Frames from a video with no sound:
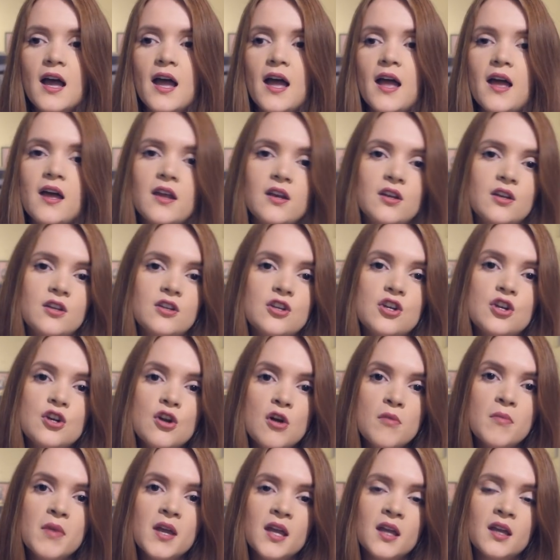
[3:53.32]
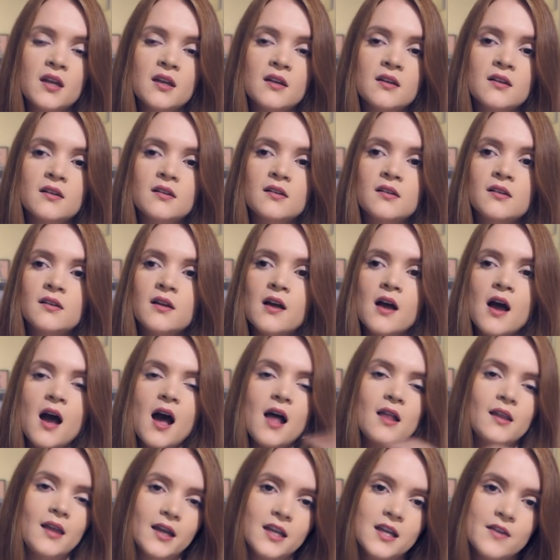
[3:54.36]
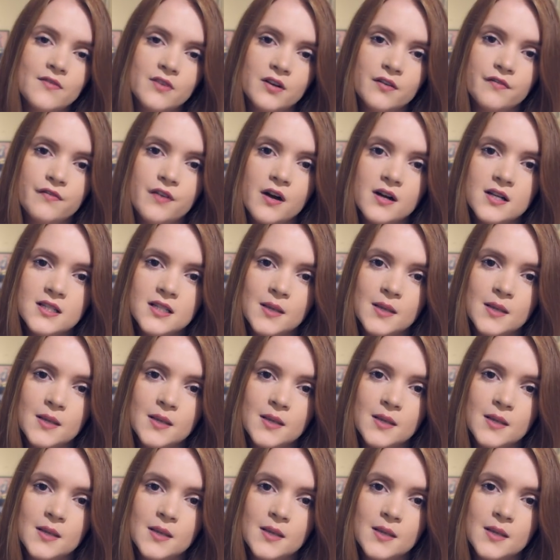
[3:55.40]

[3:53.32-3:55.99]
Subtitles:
And you know me, I like giving a fuck